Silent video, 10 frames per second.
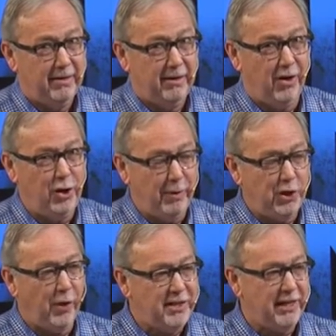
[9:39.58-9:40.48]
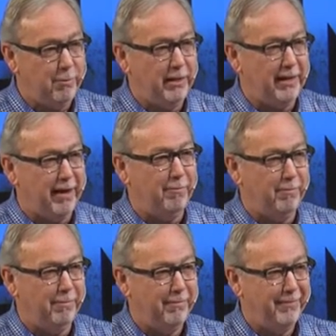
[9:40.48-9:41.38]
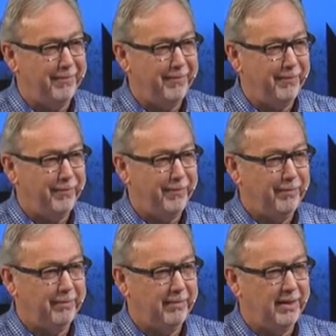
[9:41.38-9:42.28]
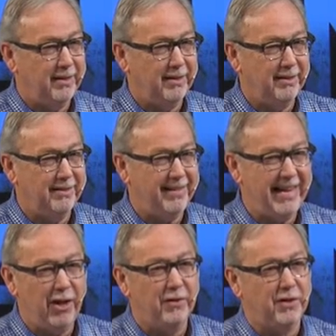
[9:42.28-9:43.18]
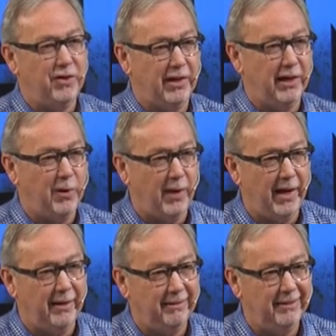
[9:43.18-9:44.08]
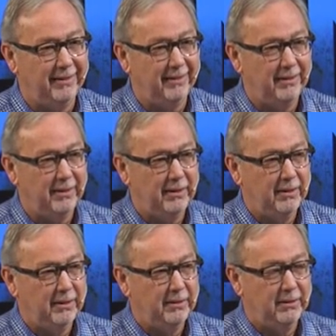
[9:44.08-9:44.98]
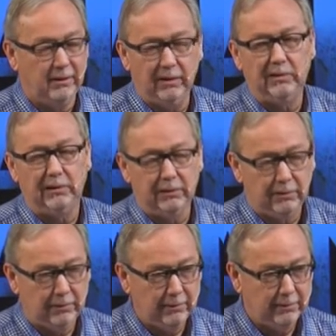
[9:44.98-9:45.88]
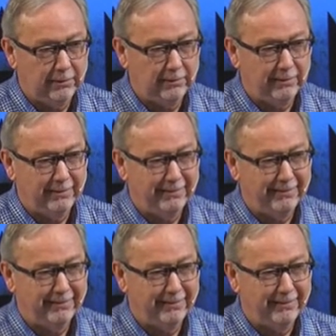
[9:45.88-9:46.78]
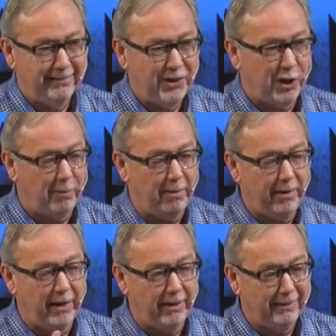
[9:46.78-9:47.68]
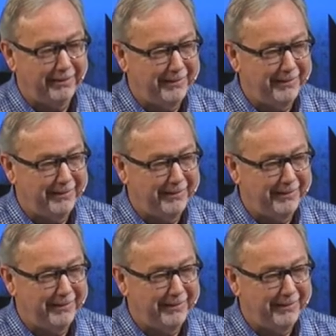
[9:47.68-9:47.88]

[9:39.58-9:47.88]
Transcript: Are you rejoicing with him? Nah, see, now all of a sudden you're getting quiet. Eh, loser. Should have been me.